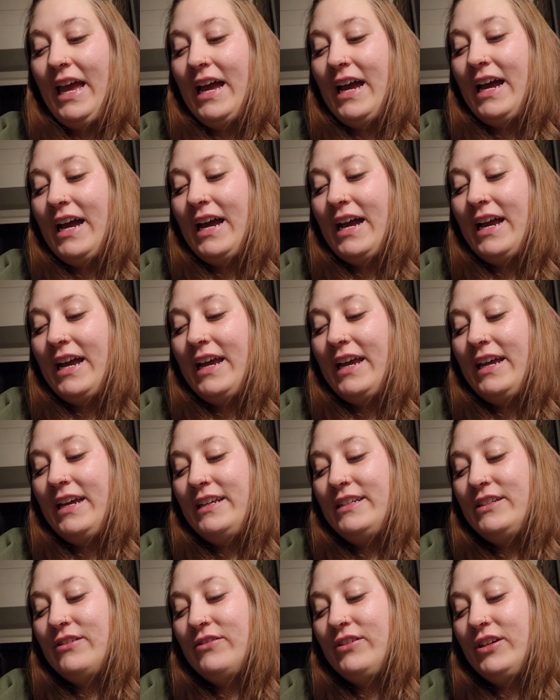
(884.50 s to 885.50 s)

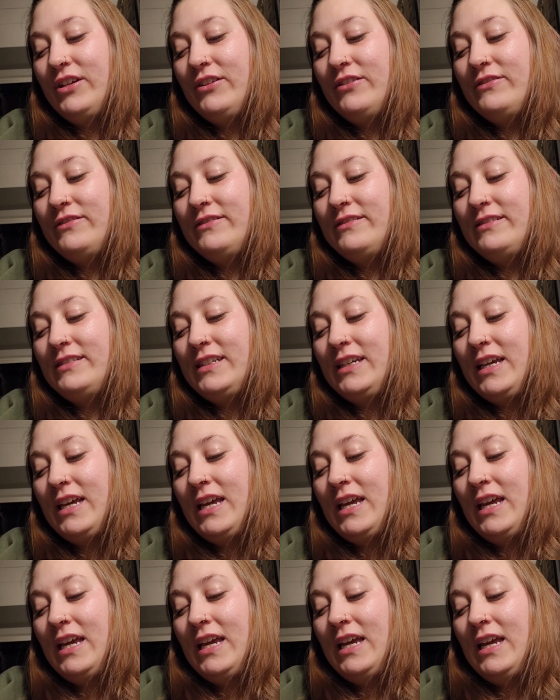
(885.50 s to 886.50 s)
I don't know.
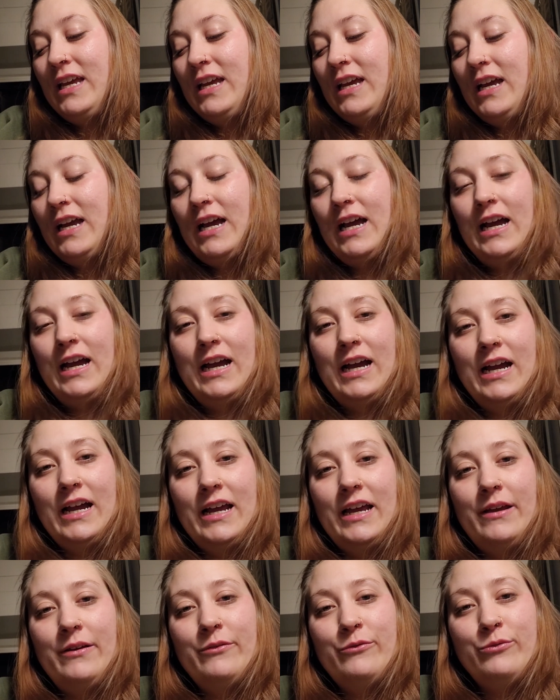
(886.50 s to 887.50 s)

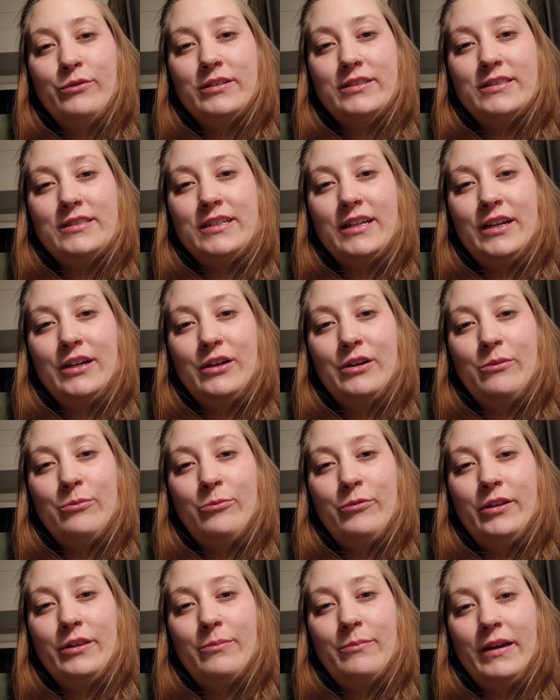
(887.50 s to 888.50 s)
I will stay home
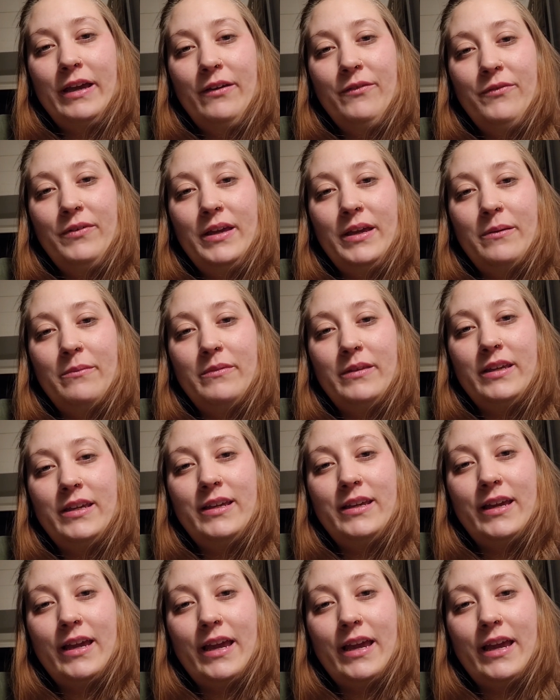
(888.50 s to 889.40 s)
with my family.